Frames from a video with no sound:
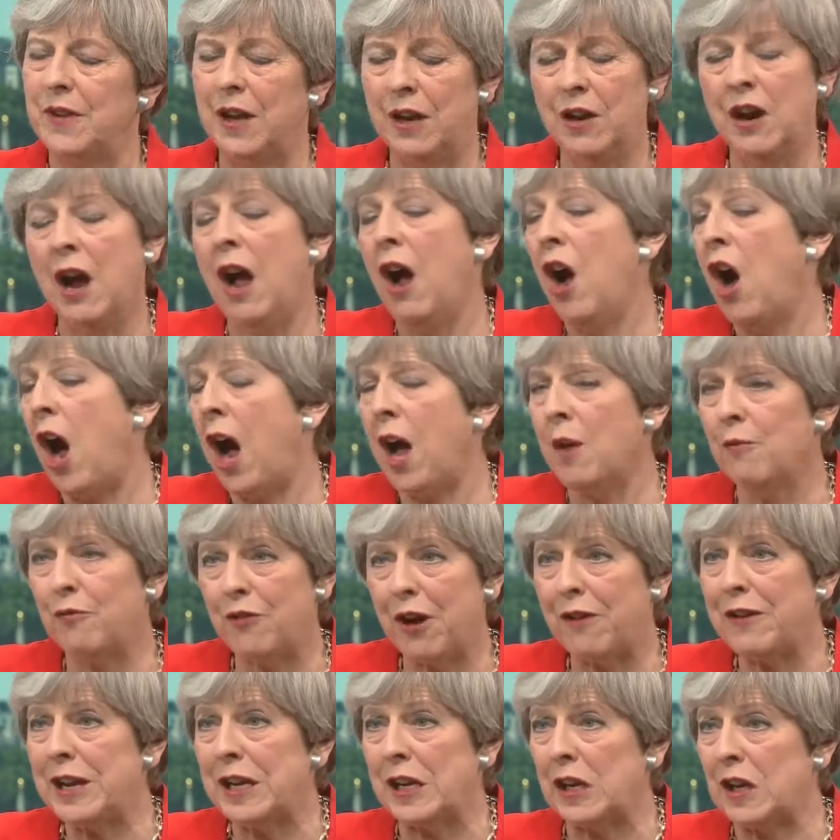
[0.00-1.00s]
No, I'm
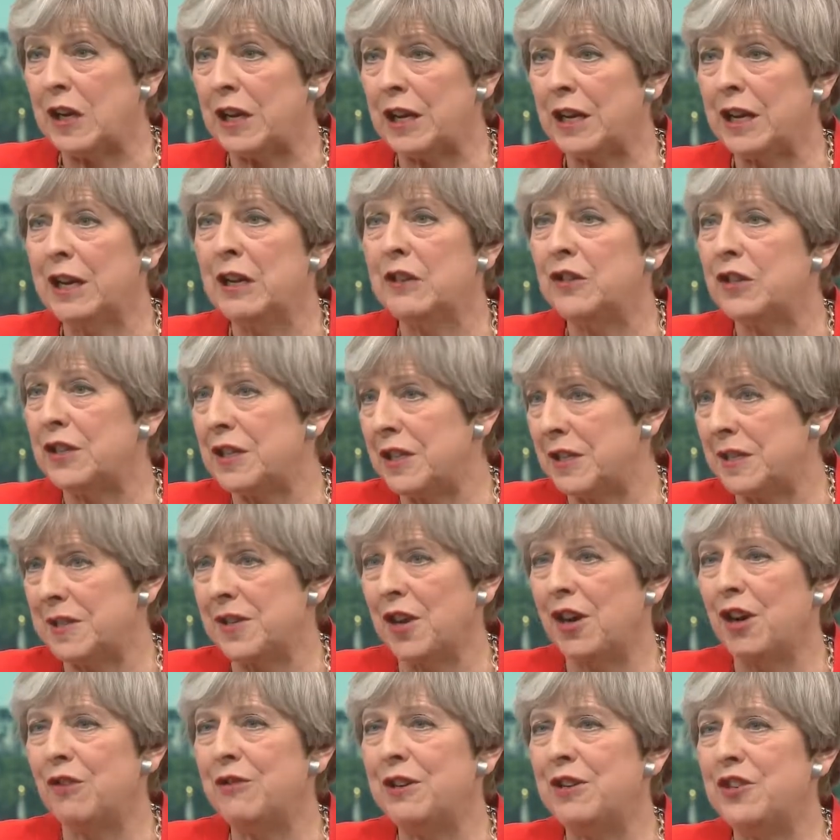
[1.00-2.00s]
very clear that it is
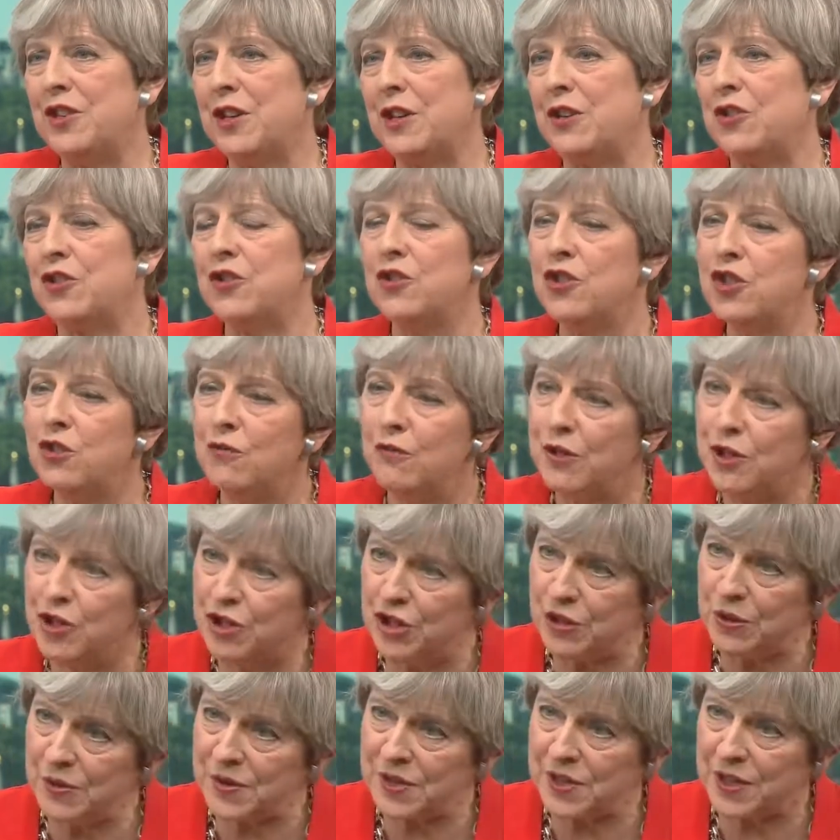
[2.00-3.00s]
our intention to
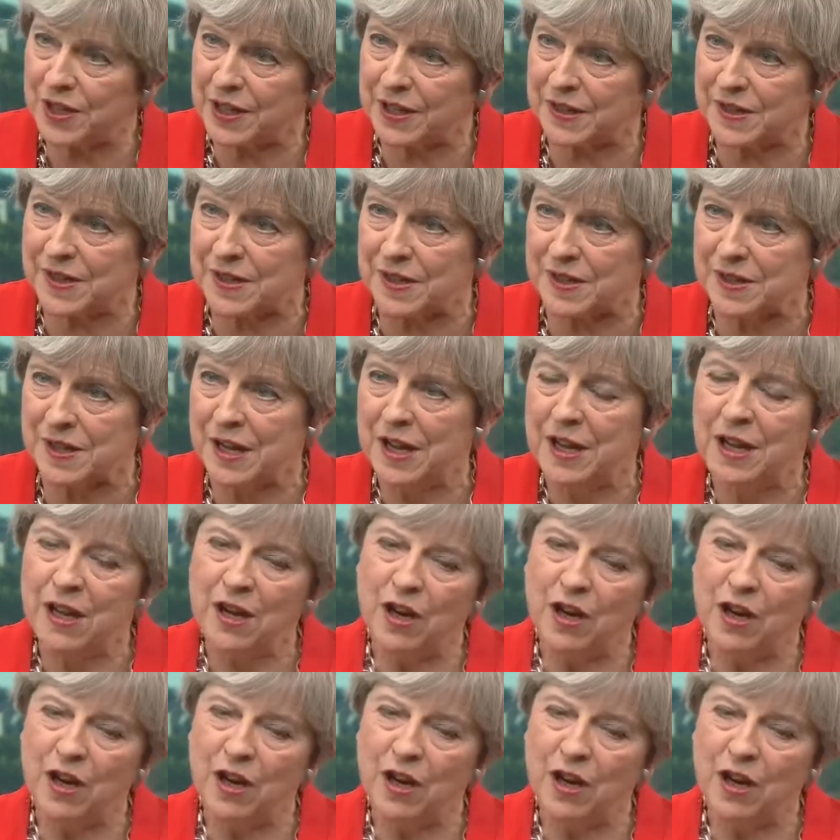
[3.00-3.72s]
reduce taxes.